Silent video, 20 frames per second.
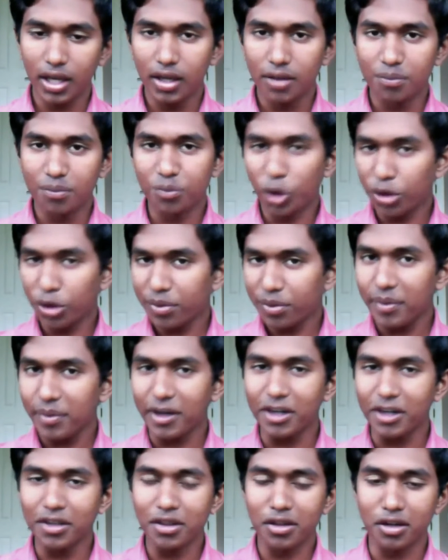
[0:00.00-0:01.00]
Both my
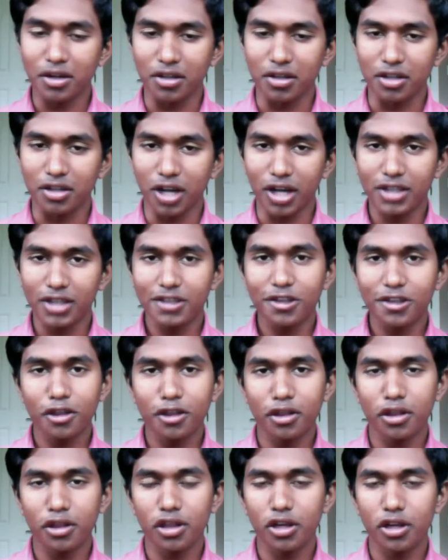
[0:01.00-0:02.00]
parents are
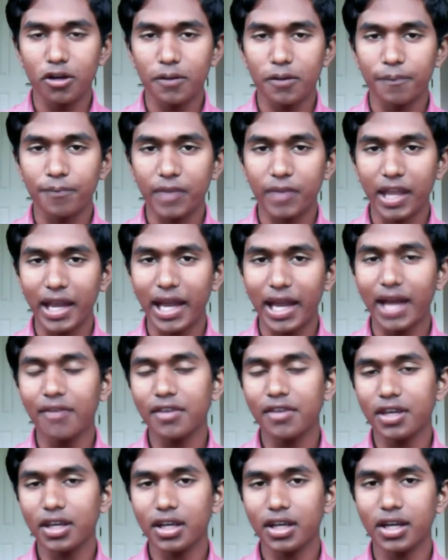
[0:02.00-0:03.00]
doctors, and so
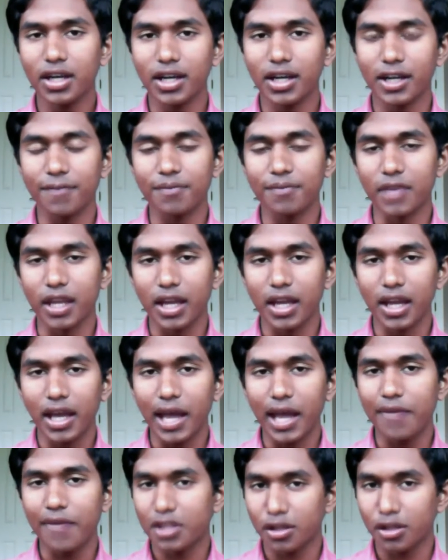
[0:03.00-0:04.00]
having that
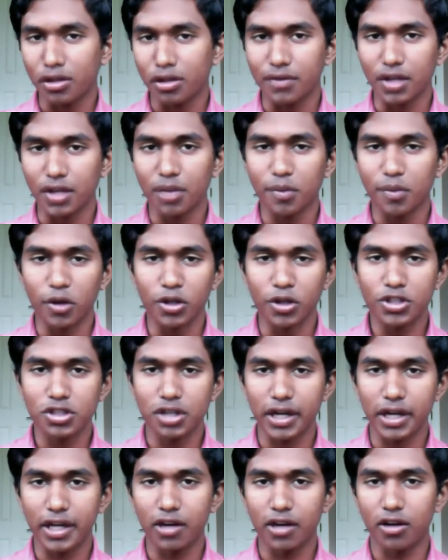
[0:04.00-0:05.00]
sort of
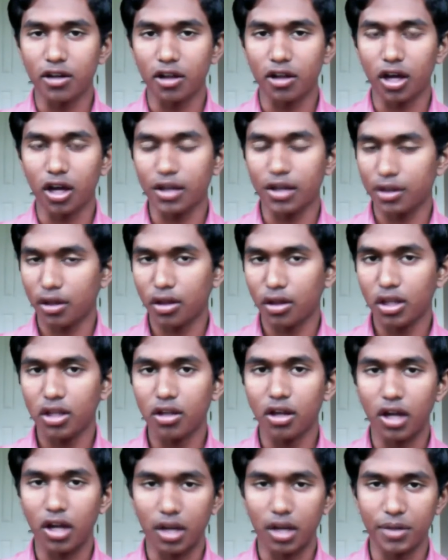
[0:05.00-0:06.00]
exposure, I hear a lot and see
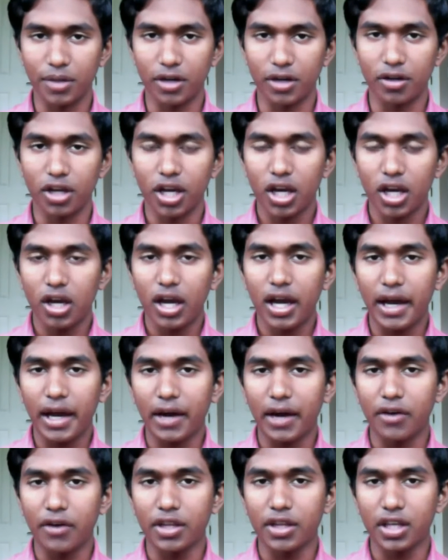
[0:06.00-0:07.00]
a lot about
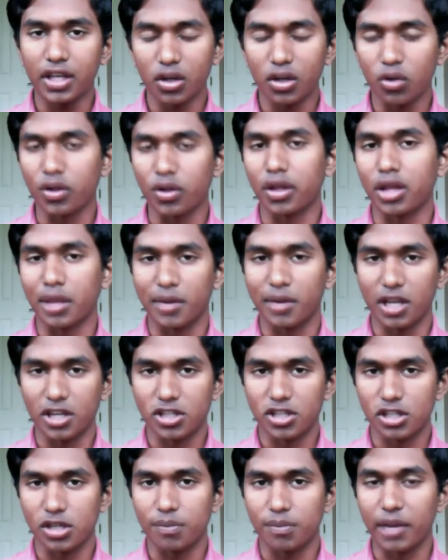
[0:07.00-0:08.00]
how the whole
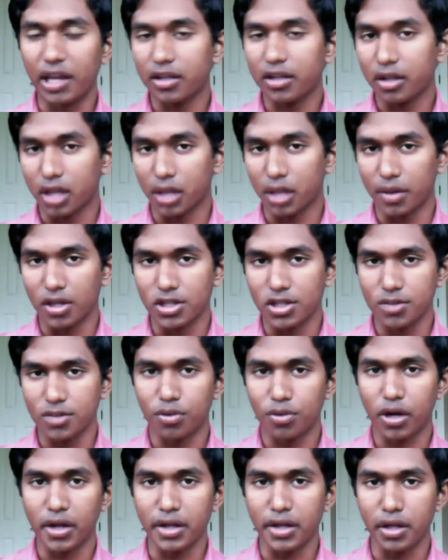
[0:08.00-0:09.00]
medical
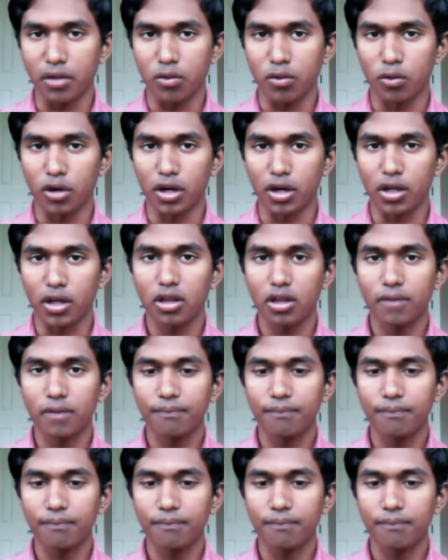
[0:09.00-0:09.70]
examination process works.